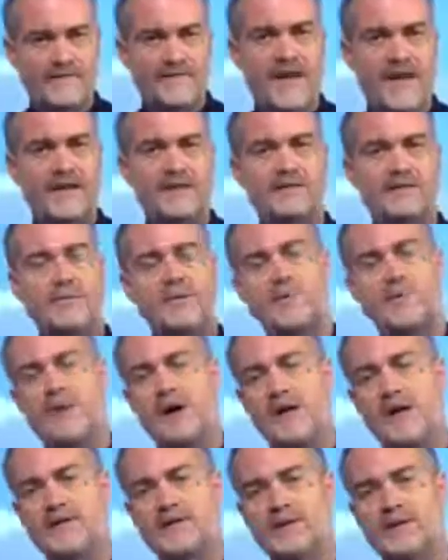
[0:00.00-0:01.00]
That is what the
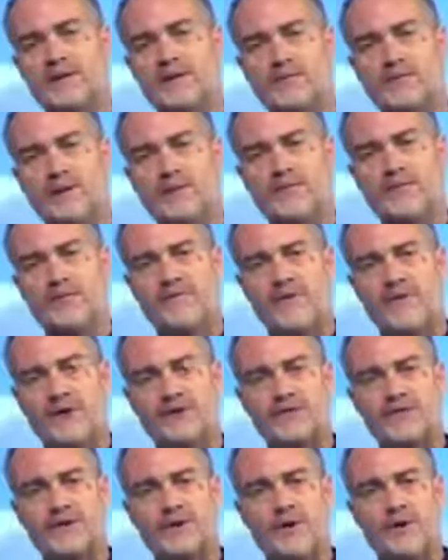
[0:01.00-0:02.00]
policy that we've been
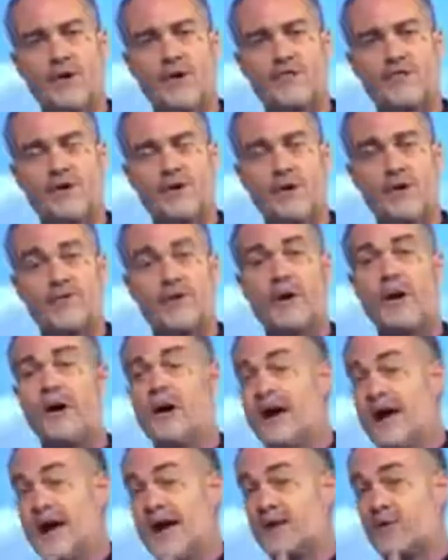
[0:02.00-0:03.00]
fostering over and over.
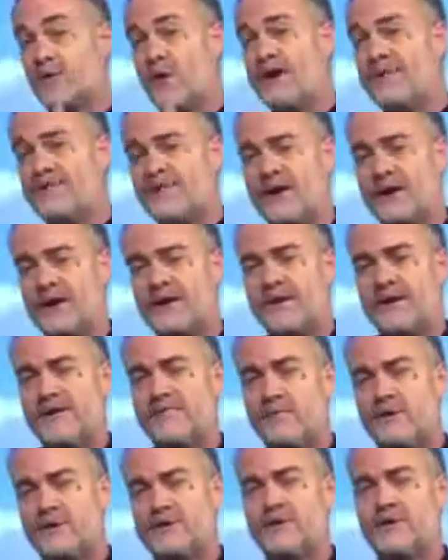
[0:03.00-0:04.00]
And quite frankly,
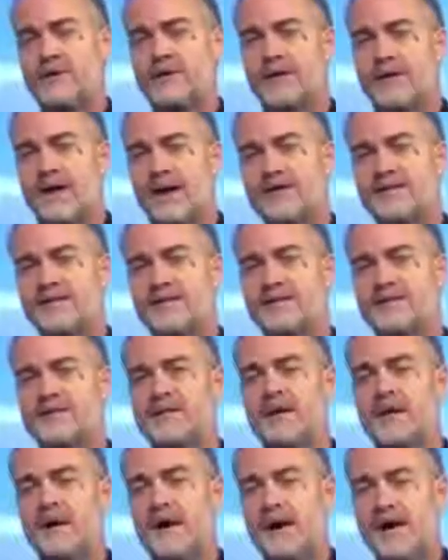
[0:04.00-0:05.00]
if we're to look at ISIS,
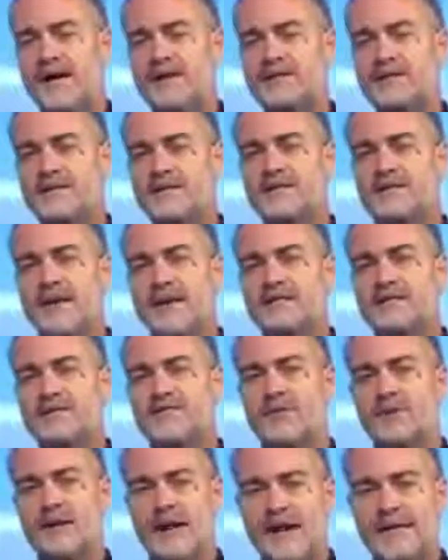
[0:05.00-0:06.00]
ISIS stands
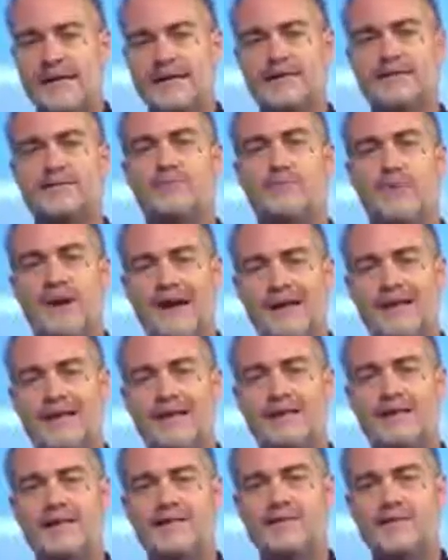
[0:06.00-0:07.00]
for
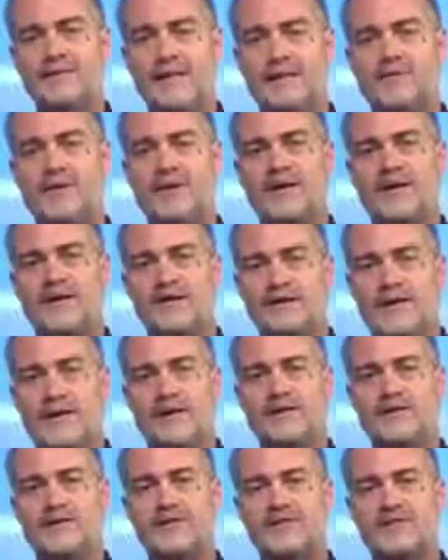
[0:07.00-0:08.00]
Israeli Secret
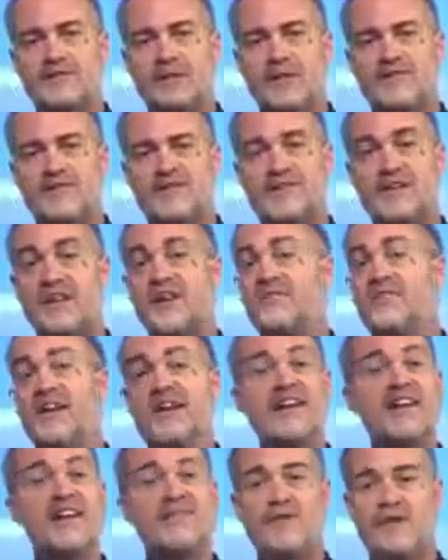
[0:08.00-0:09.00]
Intelligence Service. They
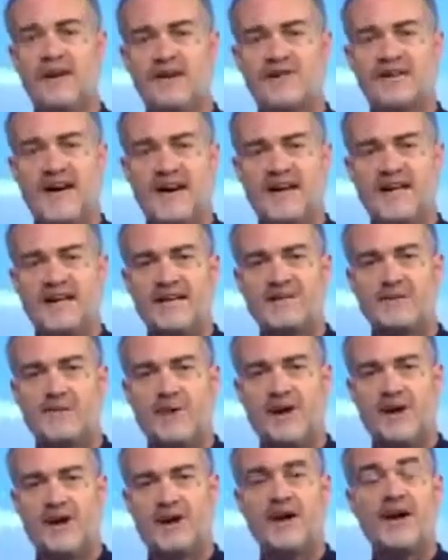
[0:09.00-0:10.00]
never attack
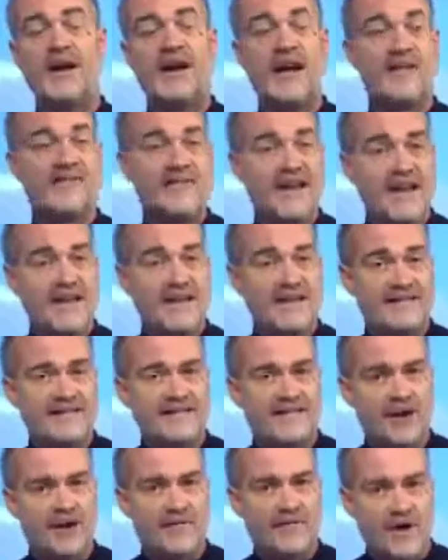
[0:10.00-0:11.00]
Israel, and that in
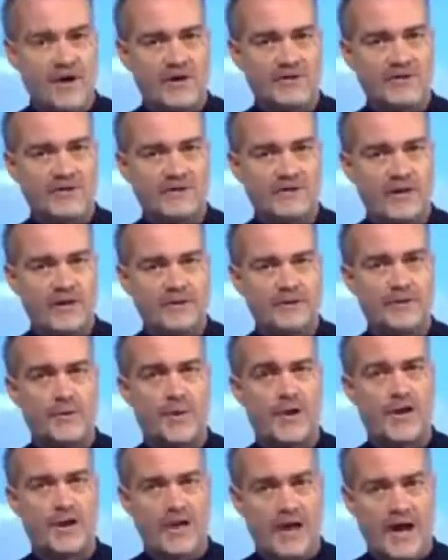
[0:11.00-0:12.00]
itself also tells
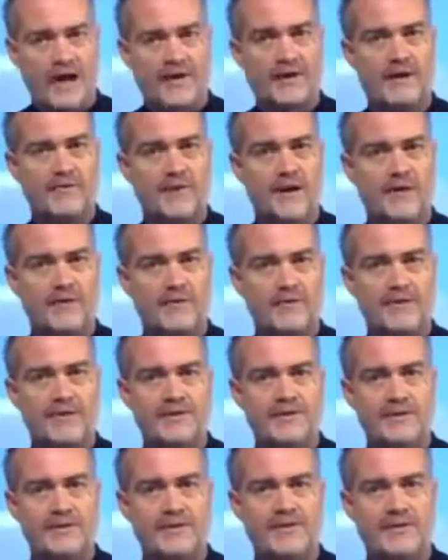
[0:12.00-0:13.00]
you a lot about who
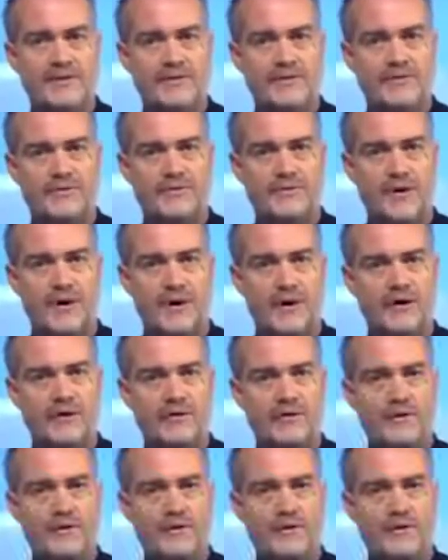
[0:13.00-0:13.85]
these individuals are.